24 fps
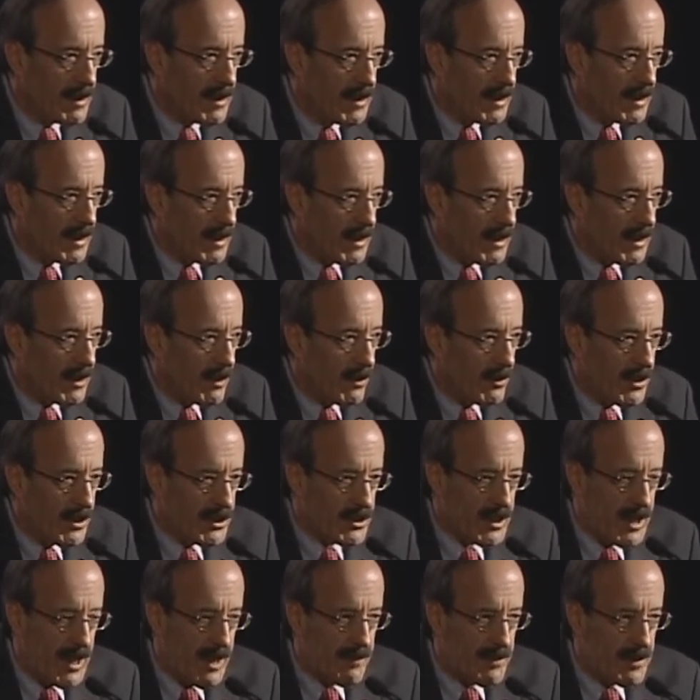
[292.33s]
we used
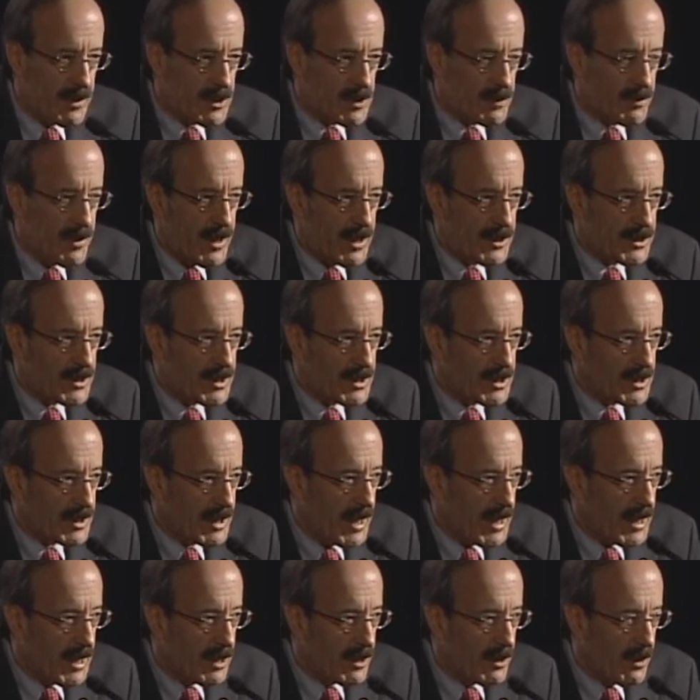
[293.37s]
to have an expression
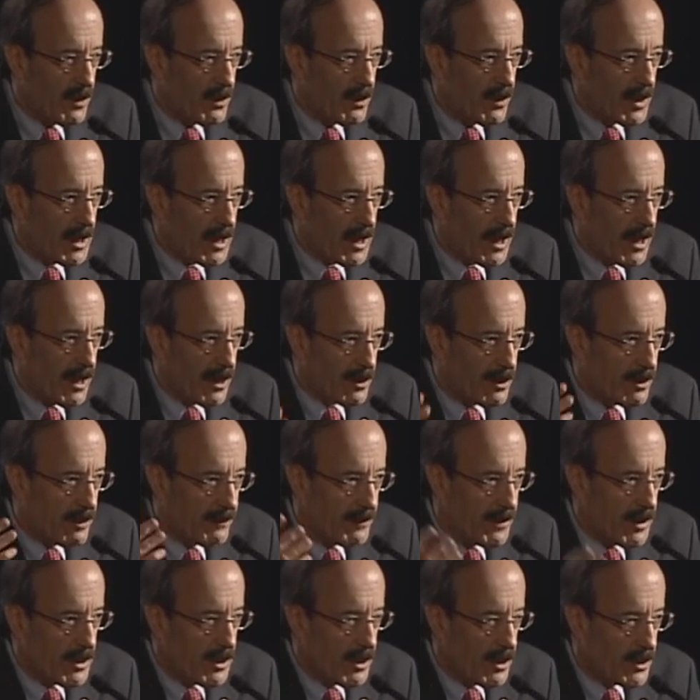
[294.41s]
saying, you don't want to cut off
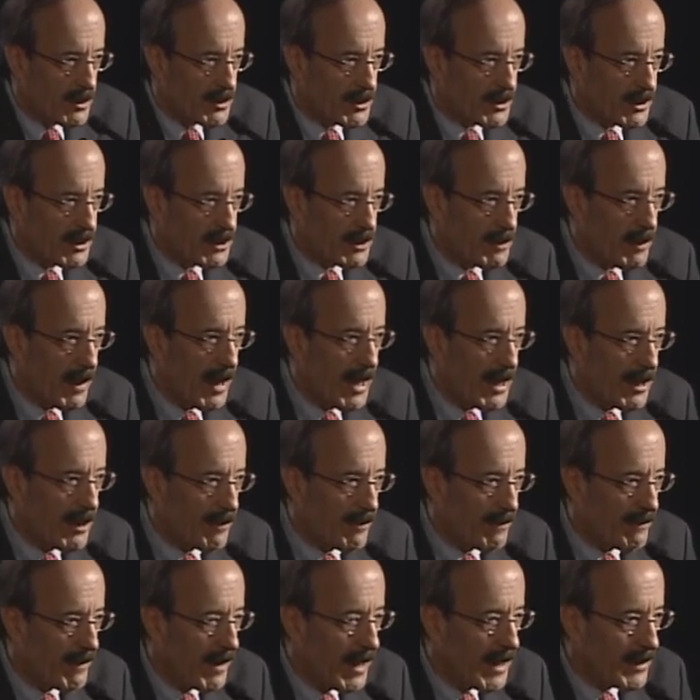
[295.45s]
your nose to spite your
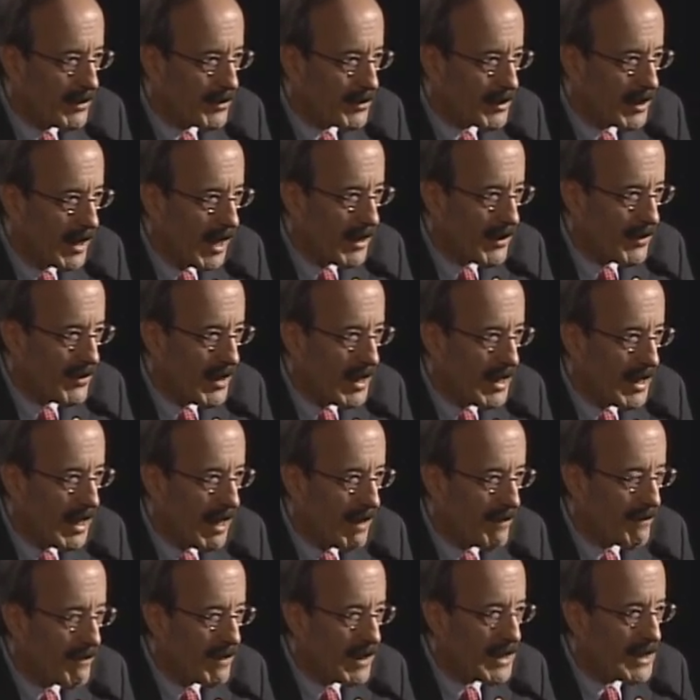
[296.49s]
face. I think
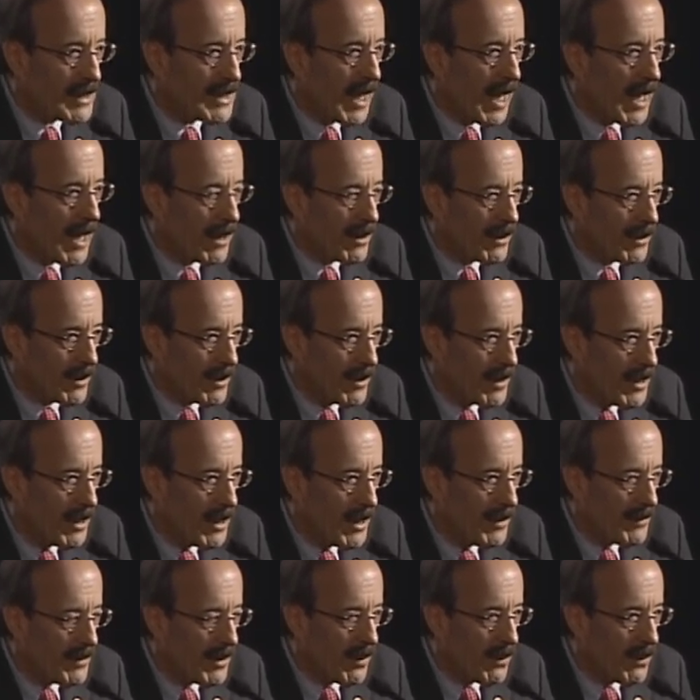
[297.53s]
every dollar
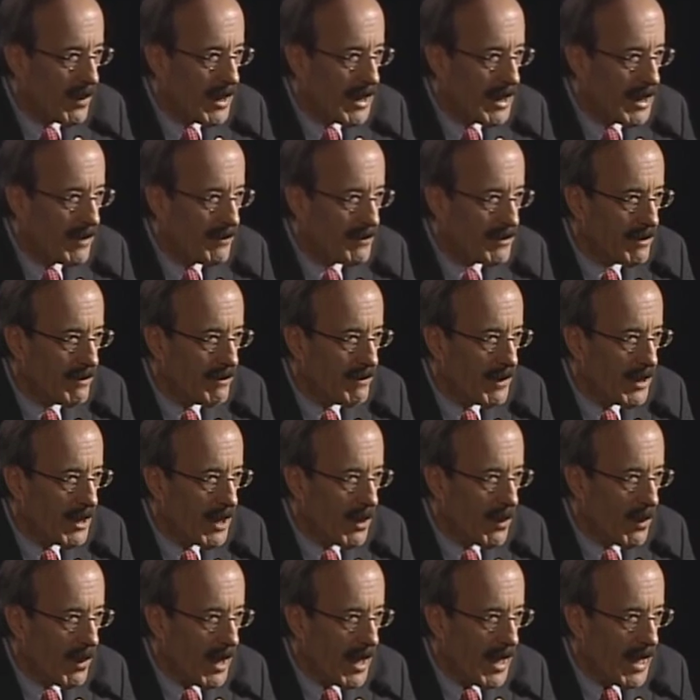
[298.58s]
that we give to
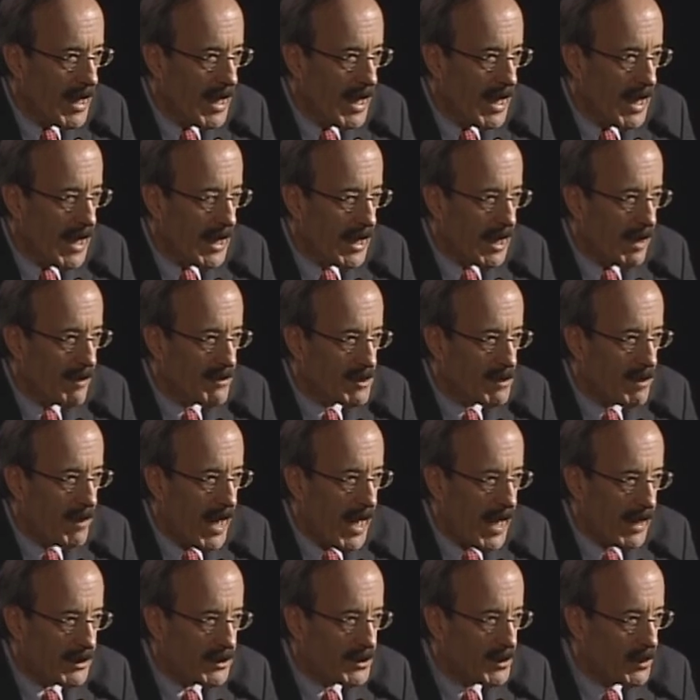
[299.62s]
VOA comes
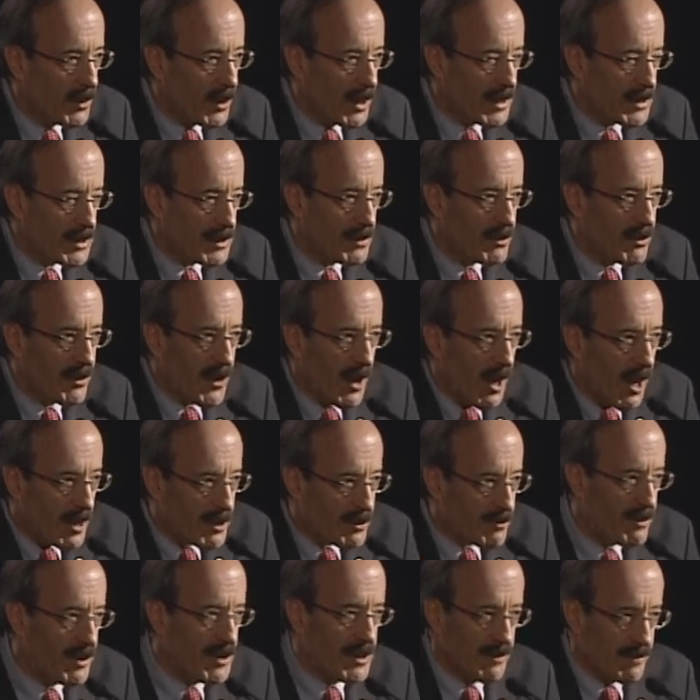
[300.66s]
back to us with
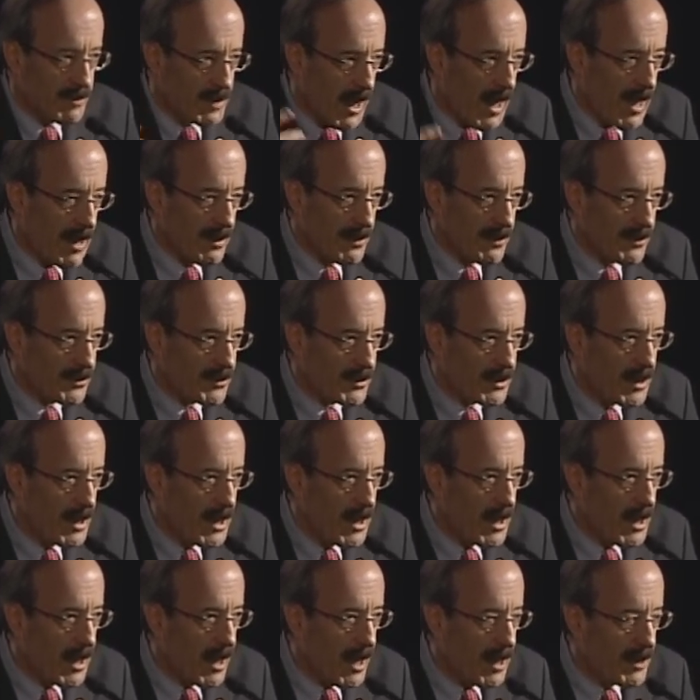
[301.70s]
hundreds of dollars
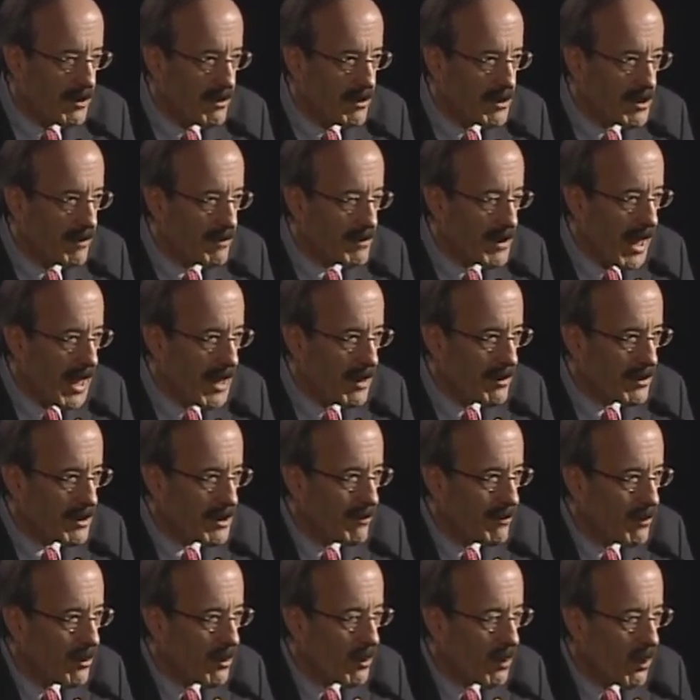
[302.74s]
of
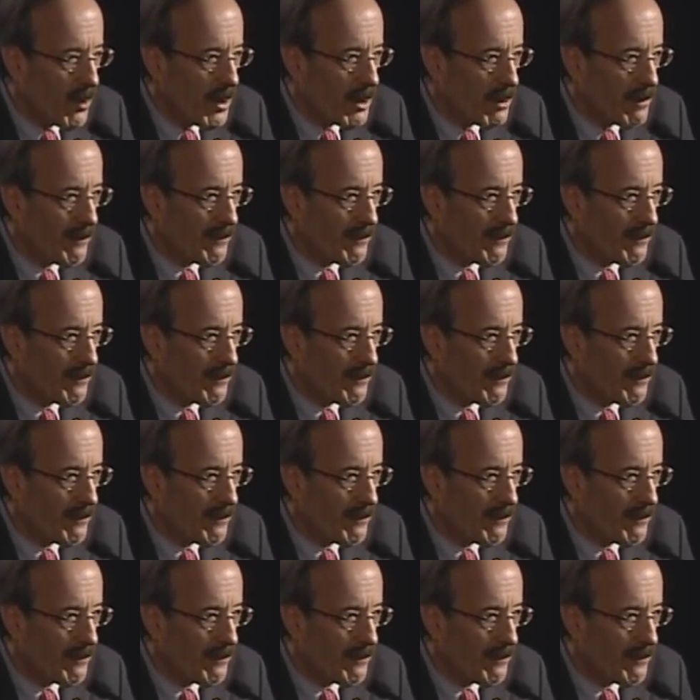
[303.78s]
goodwill for